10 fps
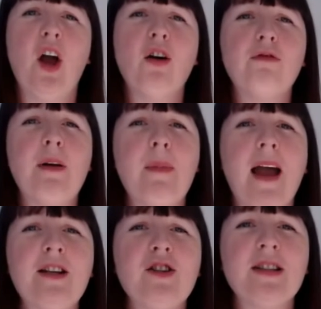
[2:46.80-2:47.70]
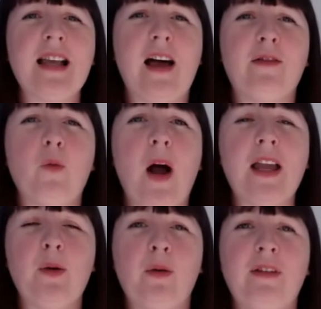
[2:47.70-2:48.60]
Remind yourself why
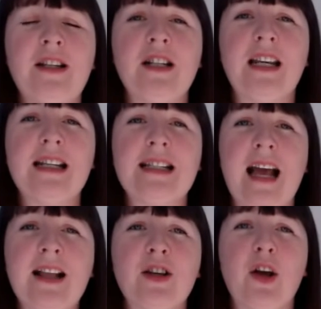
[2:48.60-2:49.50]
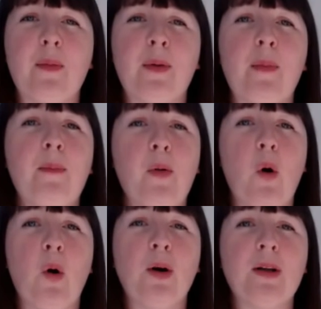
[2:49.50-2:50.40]
you originally set up,
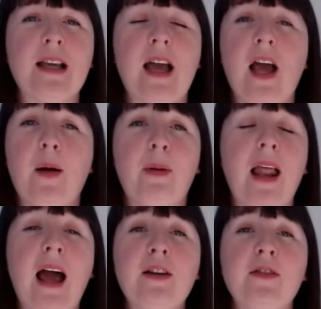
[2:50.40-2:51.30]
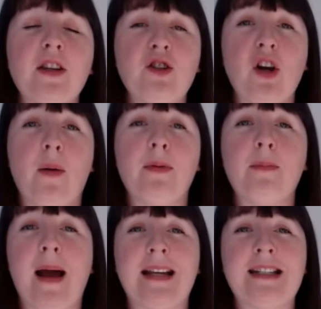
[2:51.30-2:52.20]
bought, applied for the job
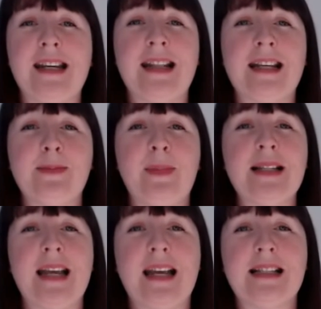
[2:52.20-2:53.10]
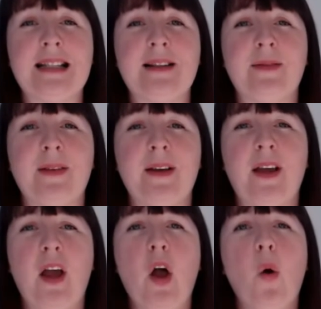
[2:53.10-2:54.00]
managing this business.
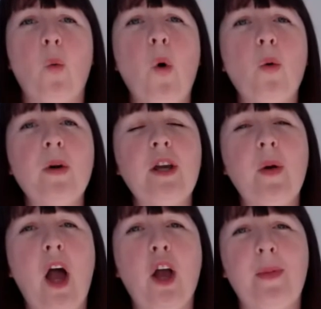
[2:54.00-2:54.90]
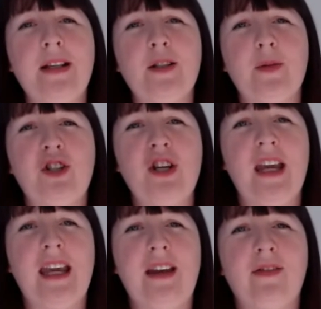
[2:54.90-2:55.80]
What were you hoping to
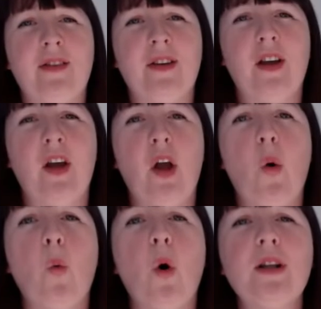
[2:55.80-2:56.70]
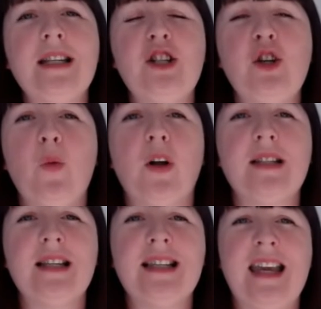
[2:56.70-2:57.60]
achieve? What did you want
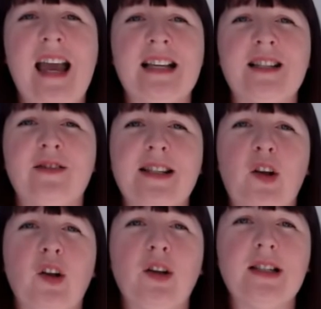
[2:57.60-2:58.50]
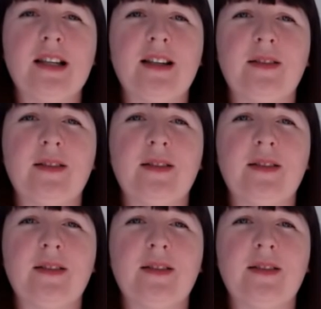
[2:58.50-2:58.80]
to see as a result?